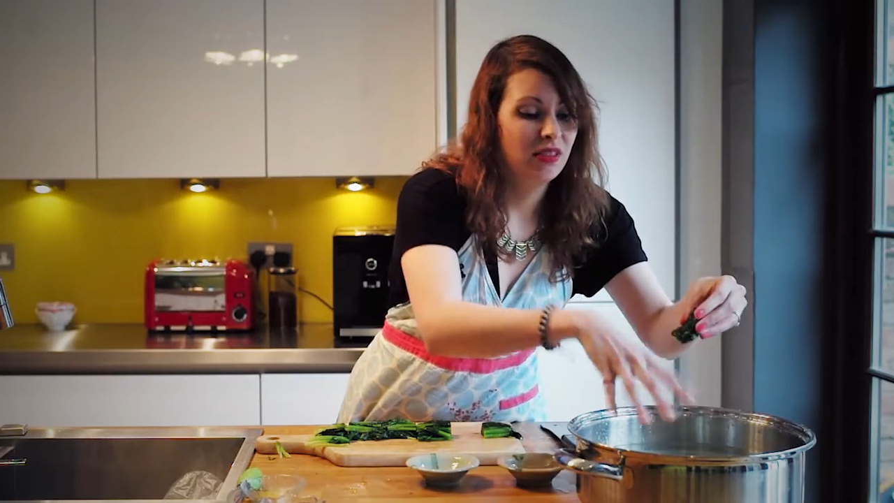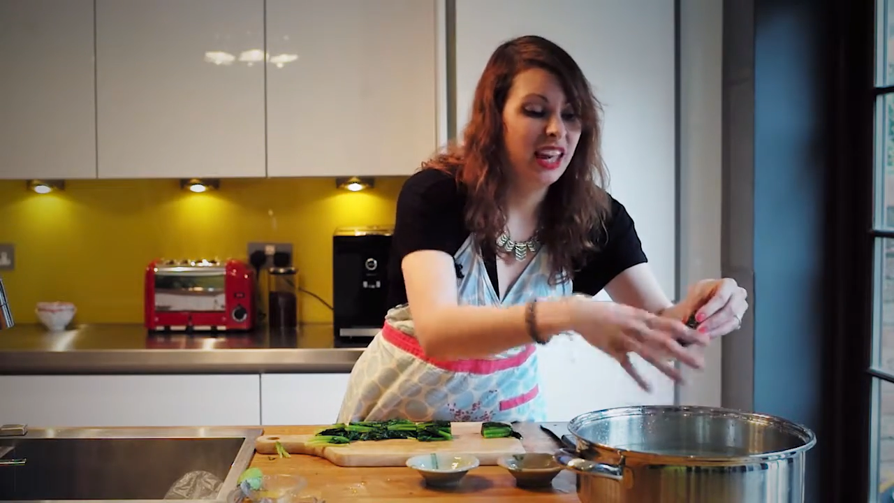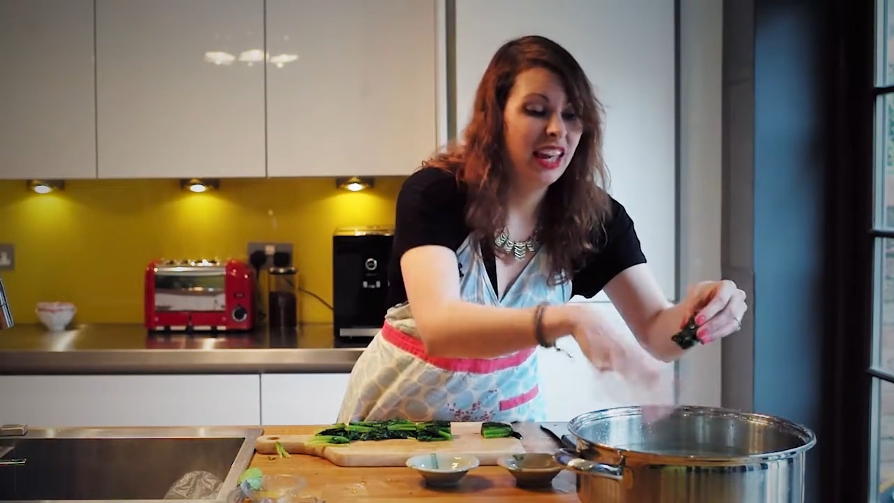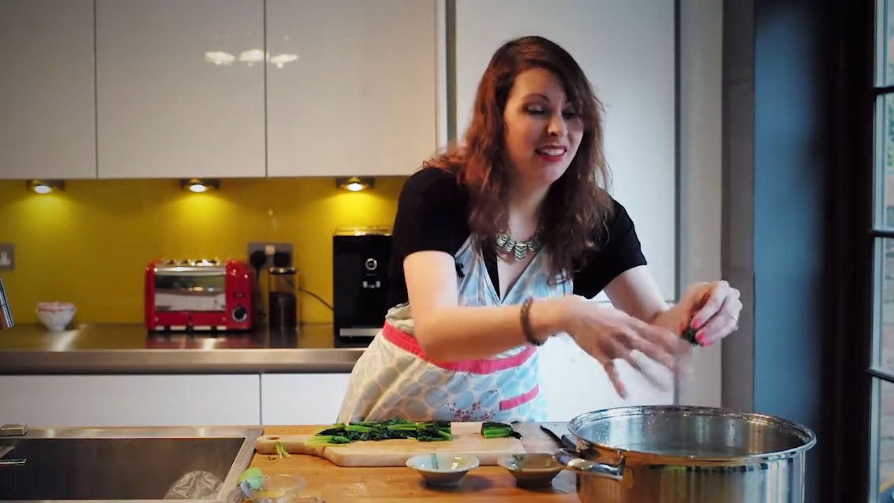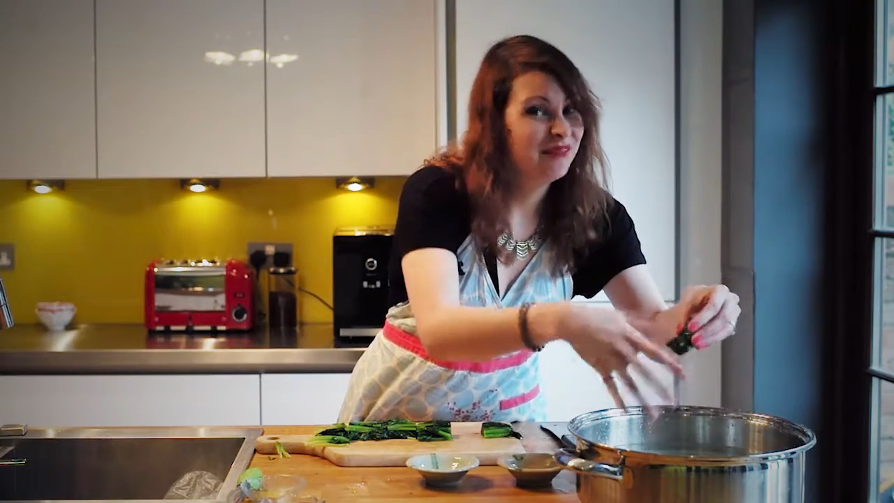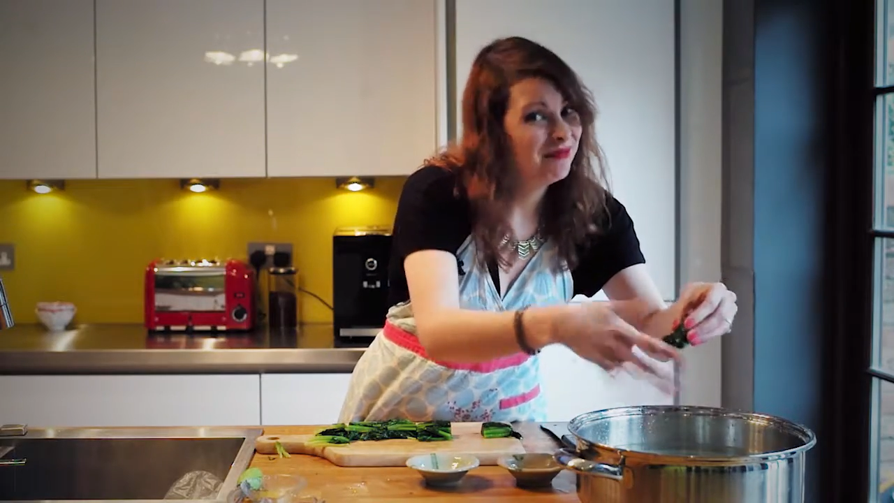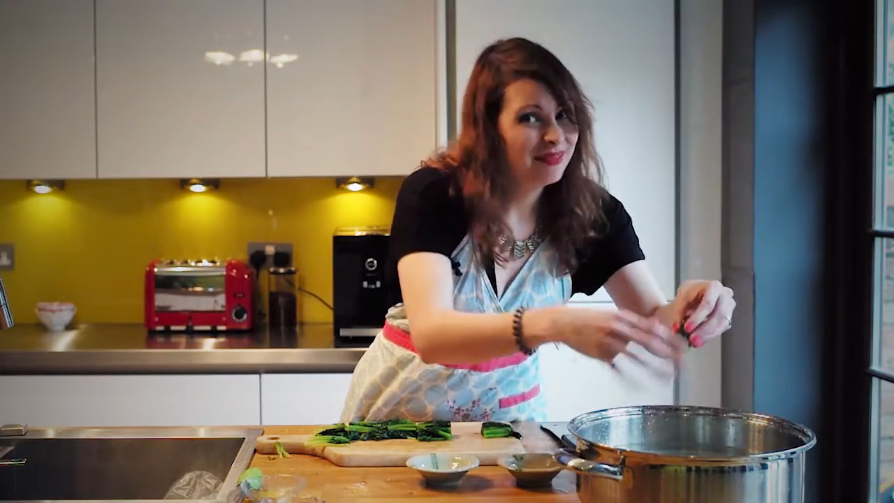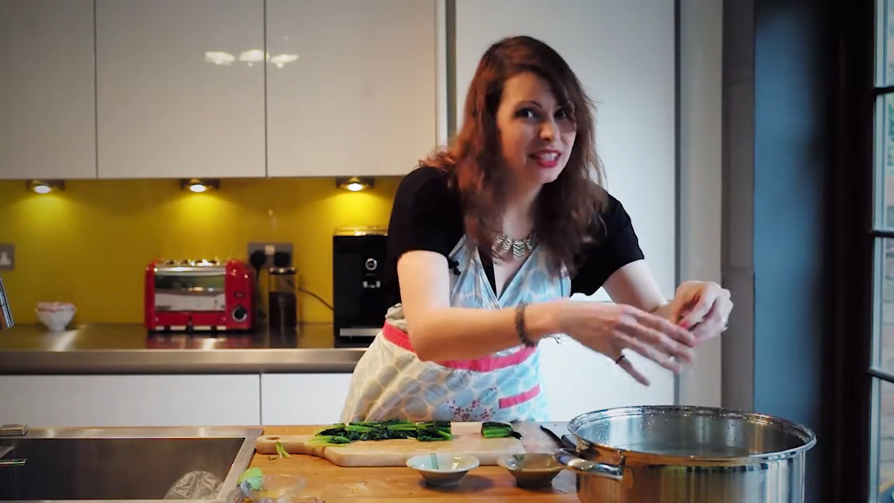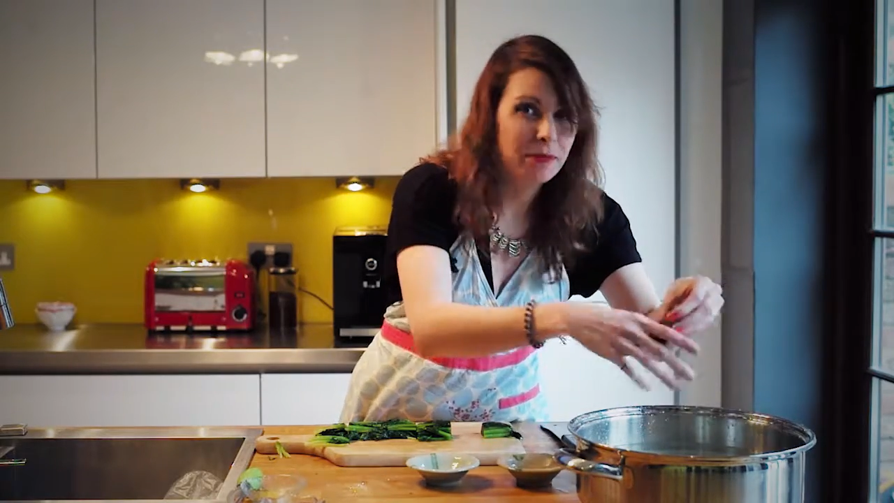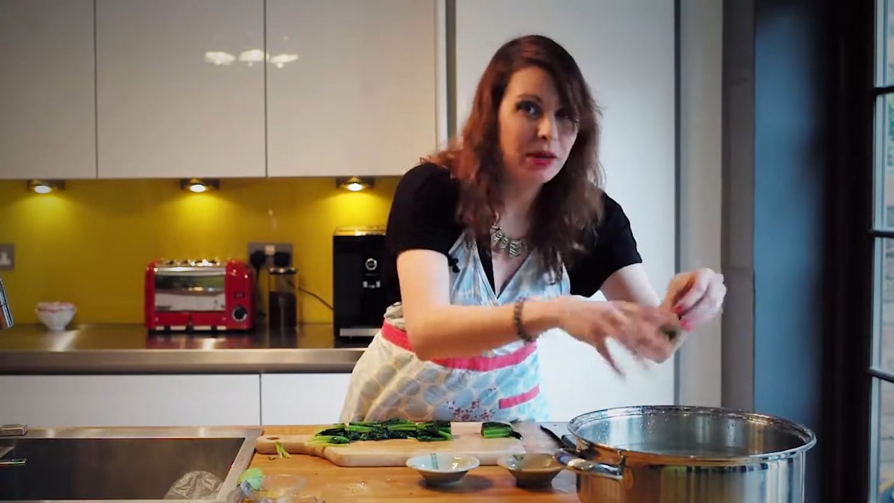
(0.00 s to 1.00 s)
in
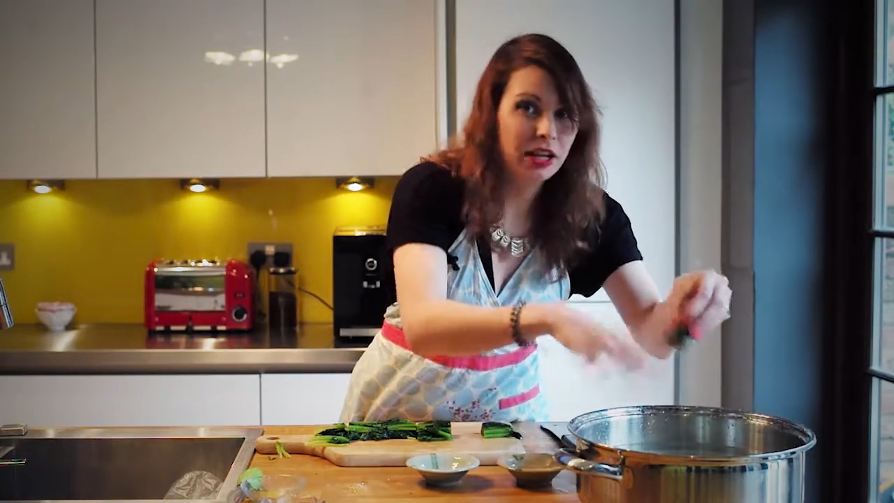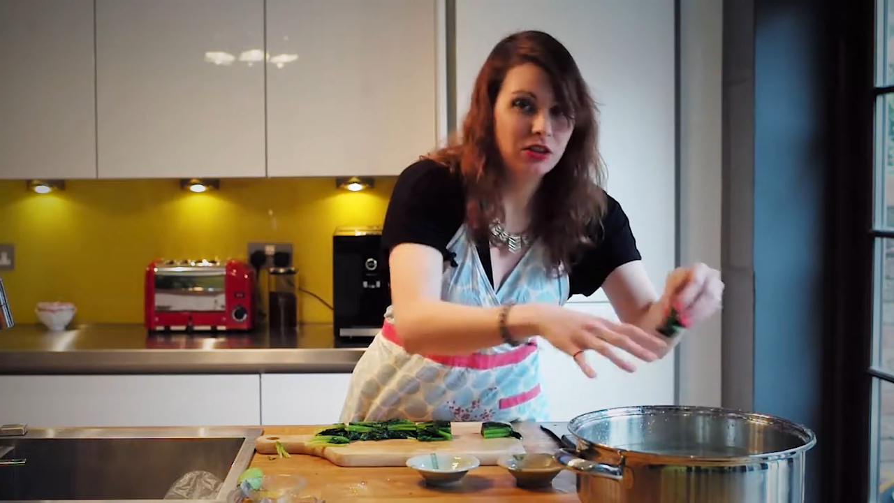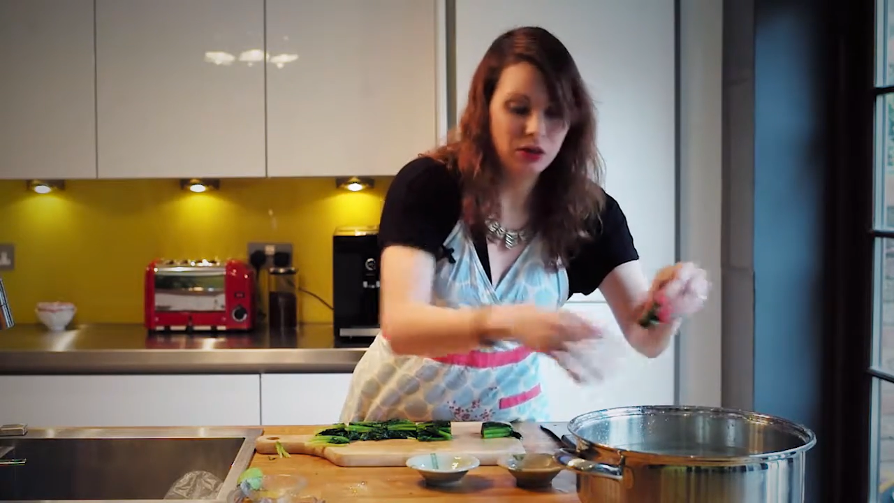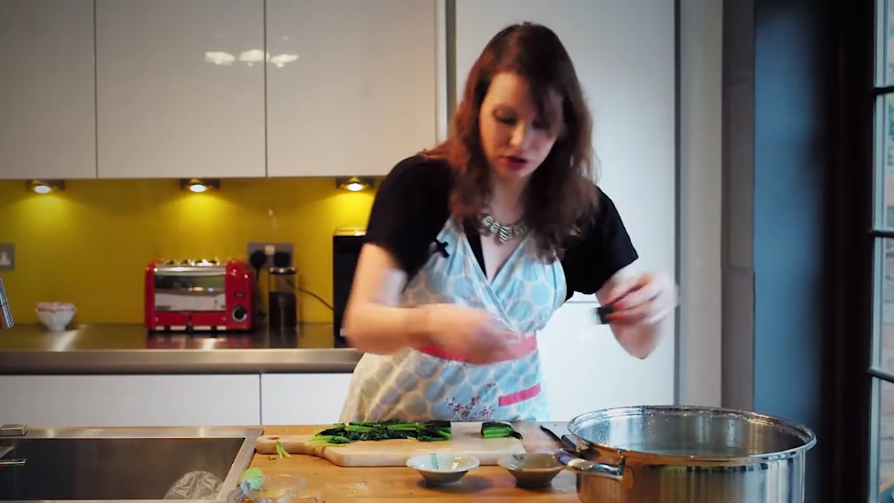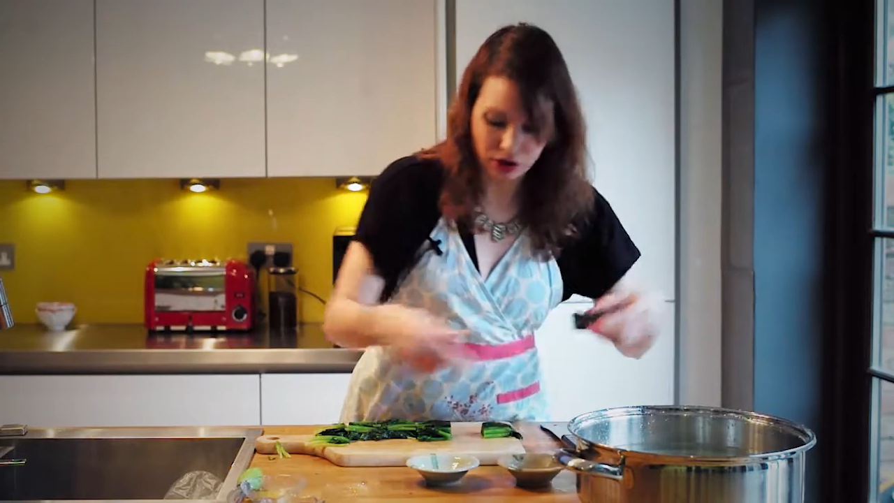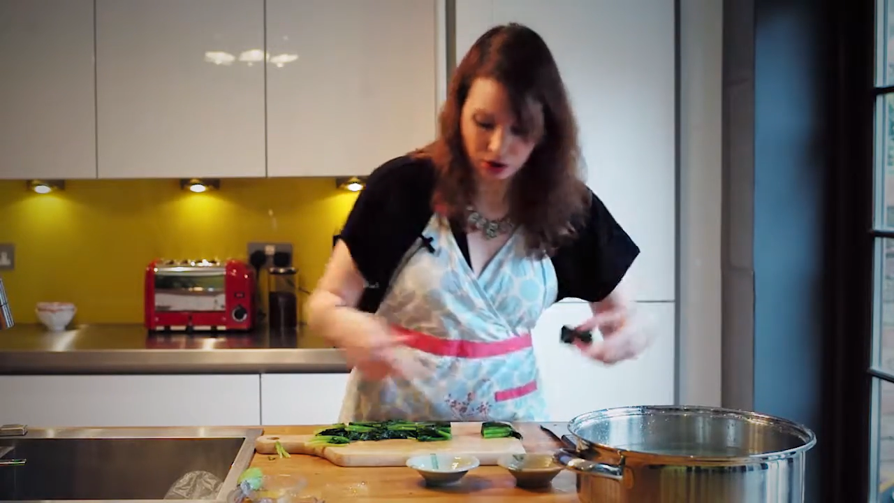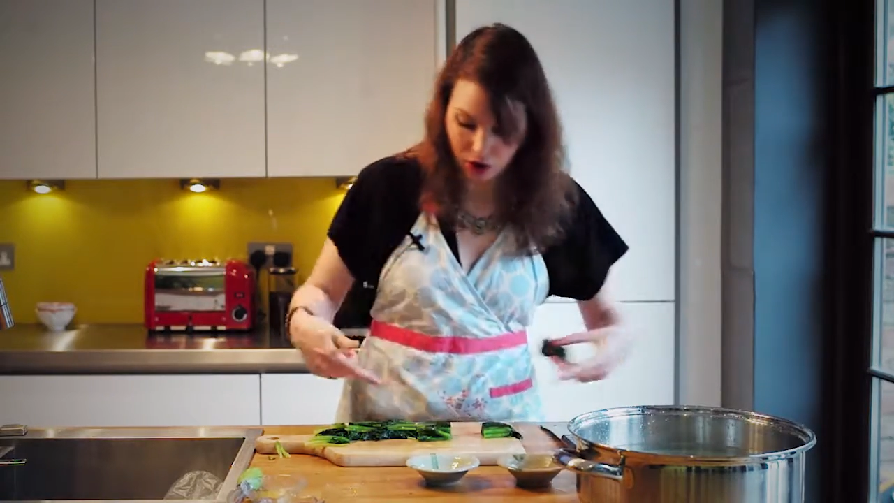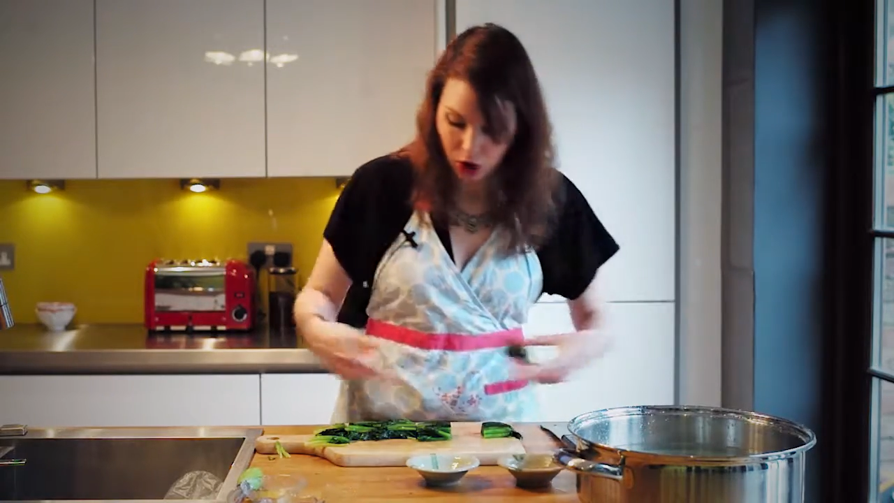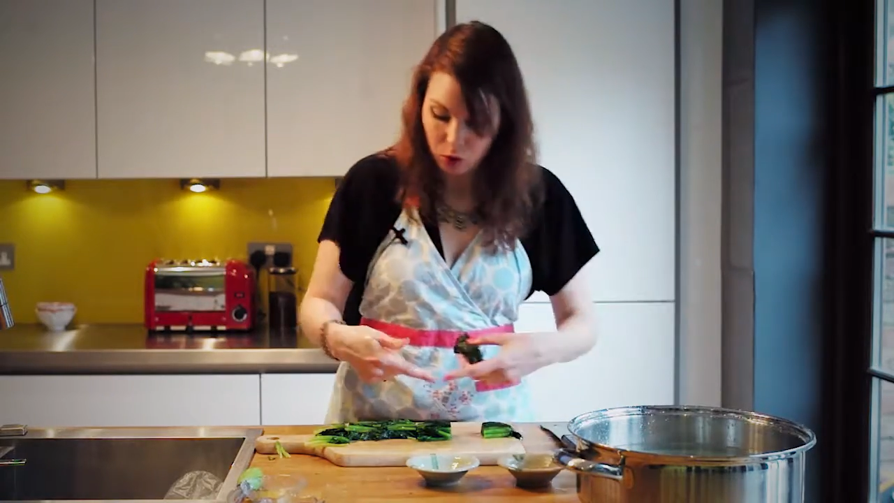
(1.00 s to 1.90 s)
10 minutes or so,